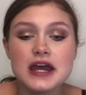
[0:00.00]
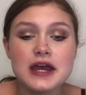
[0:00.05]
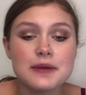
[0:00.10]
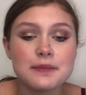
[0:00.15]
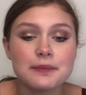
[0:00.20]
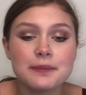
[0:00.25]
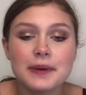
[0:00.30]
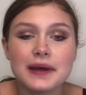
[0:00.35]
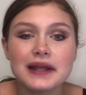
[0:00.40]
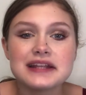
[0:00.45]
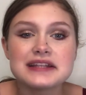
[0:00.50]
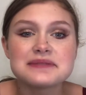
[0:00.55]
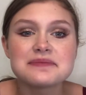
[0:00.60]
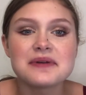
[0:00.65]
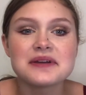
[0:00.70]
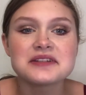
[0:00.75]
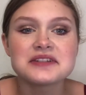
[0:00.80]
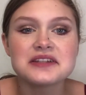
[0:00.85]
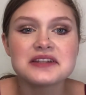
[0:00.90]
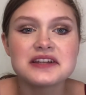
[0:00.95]
but
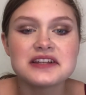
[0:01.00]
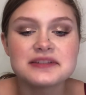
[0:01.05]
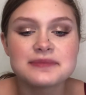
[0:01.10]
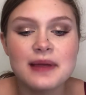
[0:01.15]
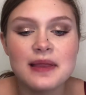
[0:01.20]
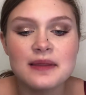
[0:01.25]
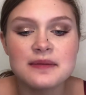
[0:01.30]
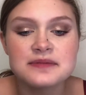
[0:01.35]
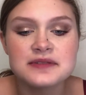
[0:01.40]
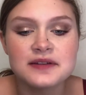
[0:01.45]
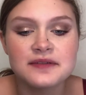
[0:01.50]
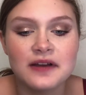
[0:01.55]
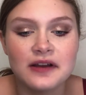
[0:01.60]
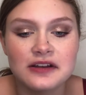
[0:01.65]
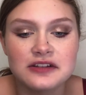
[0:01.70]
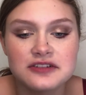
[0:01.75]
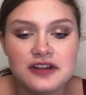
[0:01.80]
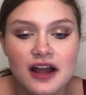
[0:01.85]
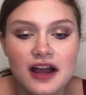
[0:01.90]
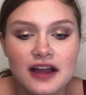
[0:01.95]
especially because my lips are very
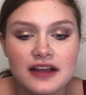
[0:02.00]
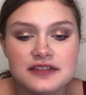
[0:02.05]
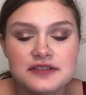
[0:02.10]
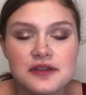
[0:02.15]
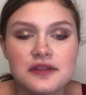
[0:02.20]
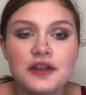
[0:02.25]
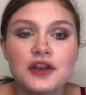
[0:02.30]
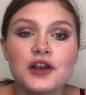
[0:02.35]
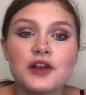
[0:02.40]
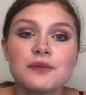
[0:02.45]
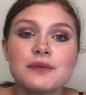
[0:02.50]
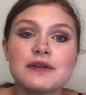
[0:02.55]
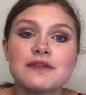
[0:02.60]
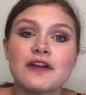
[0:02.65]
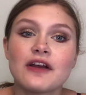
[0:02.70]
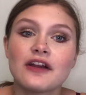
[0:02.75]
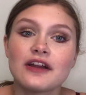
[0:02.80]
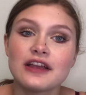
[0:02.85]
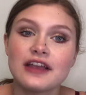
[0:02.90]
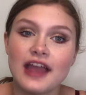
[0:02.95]
dry, so that it'll be
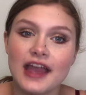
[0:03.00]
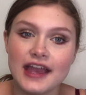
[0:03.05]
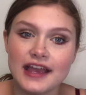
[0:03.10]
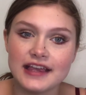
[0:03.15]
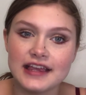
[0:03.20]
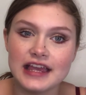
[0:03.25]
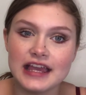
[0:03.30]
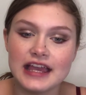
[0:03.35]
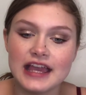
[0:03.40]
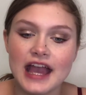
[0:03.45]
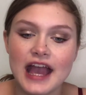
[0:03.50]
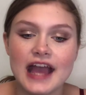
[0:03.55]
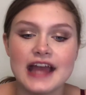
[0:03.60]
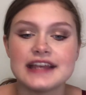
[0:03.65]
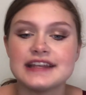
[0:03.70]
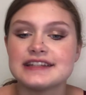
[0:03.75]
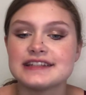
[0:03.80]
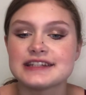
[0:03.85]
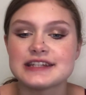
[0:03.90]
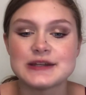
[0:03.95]
very cakey
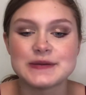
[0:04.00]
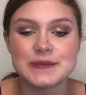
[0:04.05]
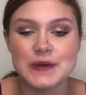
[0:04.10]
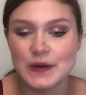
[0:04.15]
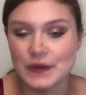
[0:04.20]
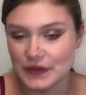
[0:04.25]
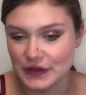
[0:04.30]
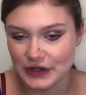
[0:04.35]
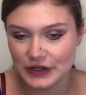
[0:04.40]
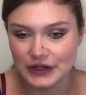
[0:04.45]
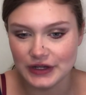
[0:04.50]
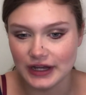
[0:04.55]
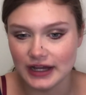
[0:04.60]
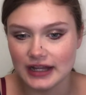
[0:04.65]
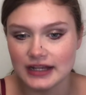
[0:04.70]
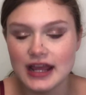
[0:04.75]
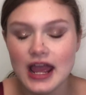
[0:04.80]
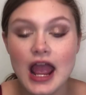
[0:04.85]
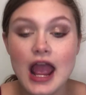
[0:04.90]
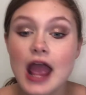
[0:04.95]
and it won't look good.
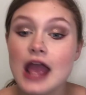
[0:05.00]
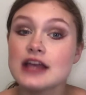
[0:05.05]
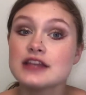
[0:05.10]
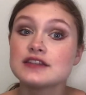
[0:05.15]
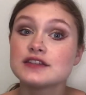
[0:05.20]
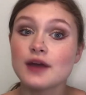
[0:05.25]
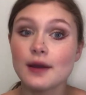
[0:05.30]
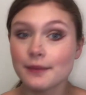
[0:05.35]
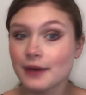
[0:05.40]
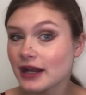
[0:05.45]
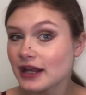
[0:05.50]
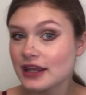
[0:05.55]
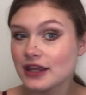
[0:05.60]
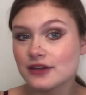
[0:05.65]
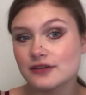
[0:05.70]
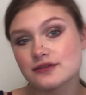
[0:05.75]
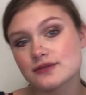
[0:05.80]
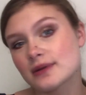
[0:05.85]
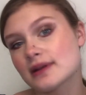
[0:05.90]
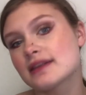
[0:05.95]
So I'm gonna
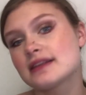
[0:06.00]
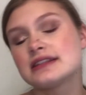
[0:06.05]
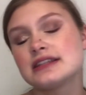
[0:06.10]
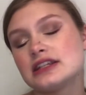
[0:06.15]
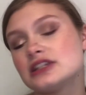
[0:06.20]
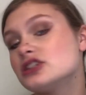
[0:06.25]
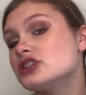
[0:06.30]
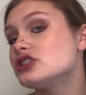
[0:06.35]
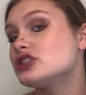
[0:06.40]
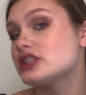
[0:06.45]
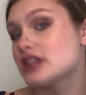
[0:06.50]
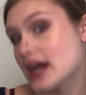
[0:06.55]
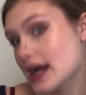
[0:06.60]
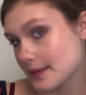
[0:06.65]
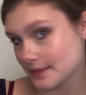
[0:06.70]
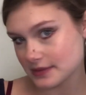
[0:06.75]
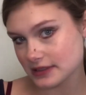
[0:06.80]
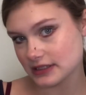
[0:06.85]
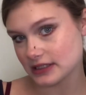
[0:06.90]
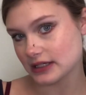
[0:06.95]
use one of the tinted
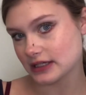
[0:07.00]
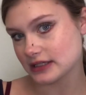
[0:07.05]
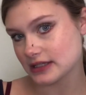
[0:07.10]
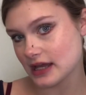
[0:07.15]
chapsticks I